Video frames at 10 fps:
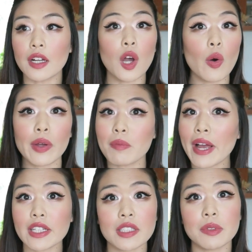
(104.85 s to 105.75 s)
going
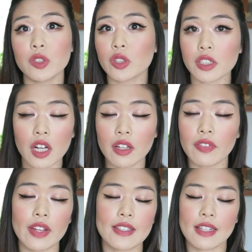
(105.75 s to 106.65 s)
back to Montreal
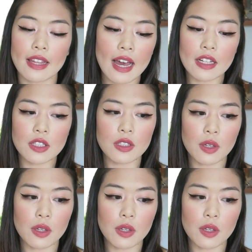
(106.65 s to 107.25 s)
and things like that.